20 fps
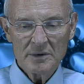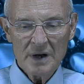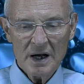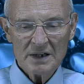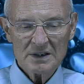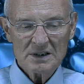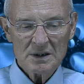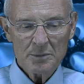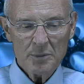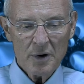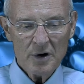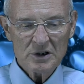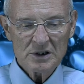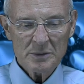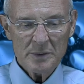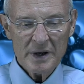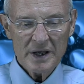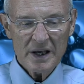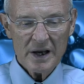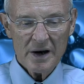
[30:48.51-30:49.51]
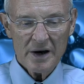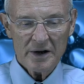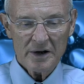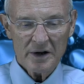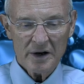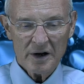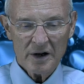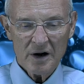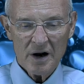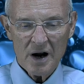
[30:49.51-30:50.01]
supposed to be carried on
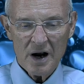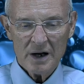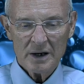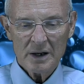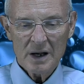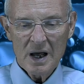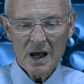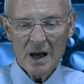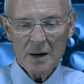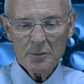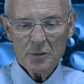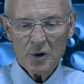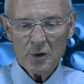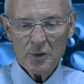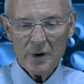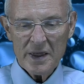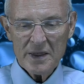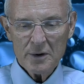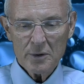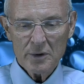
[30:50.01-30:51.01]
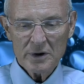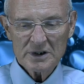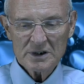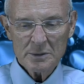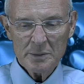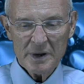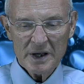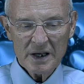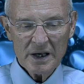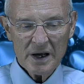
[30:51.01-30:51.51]
a cart, but rather was to
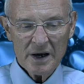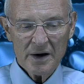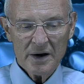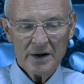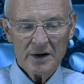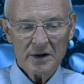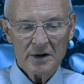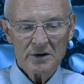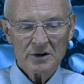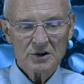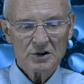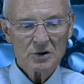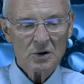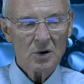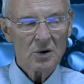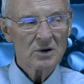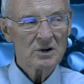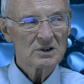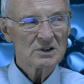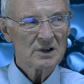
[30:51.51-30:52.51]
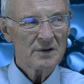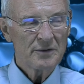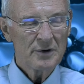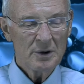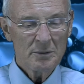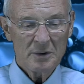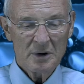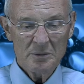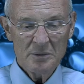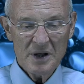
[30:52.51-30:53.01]
be carried on the shoulders of
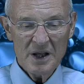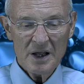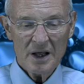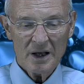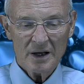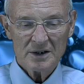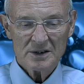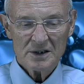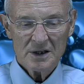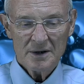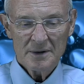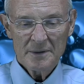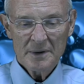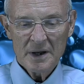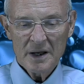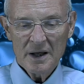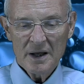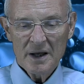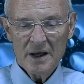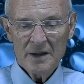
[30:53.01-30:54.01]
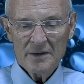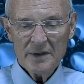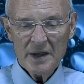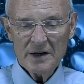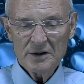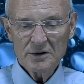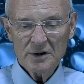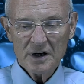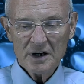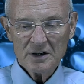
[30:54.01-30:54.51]
human beings. They
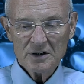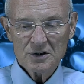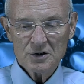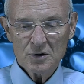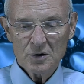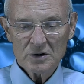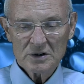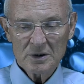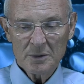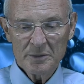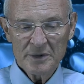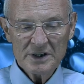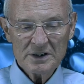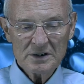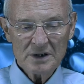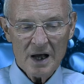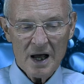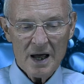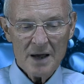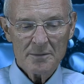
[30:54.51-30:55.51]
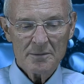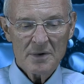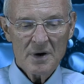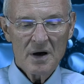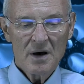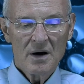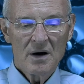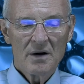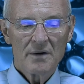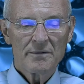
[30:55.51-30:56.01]
took it to Jerusalem this time,
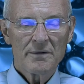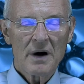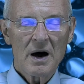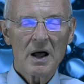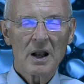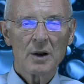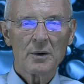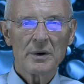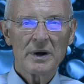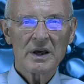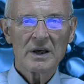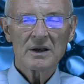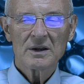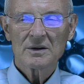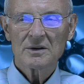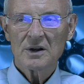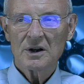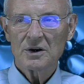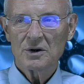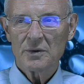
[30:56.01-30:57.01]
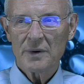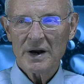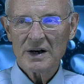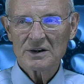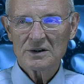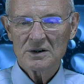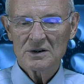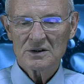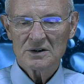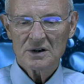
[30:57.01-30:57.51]
following the
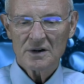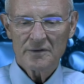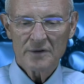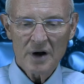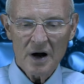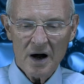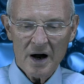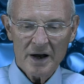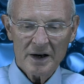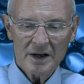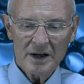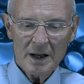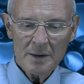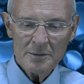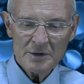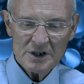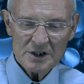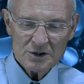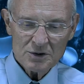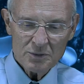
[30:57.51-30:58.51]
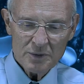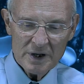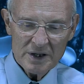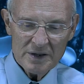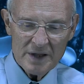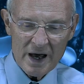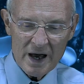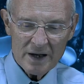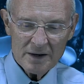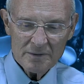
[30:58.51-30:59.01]
directions of God. And let me just read
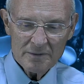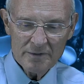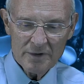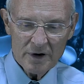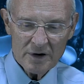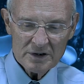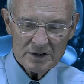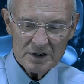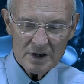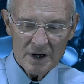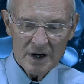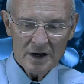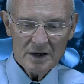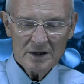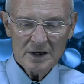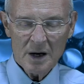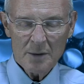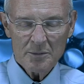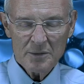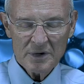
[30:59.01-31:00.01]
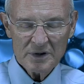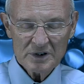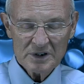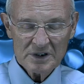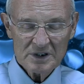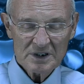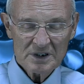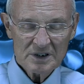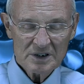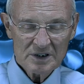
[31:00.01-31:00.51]
that verse,
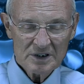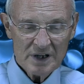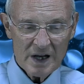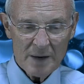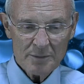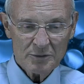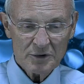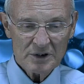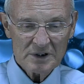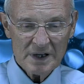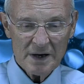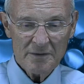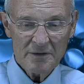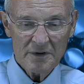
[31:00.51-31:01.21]
Numbers chapter 7,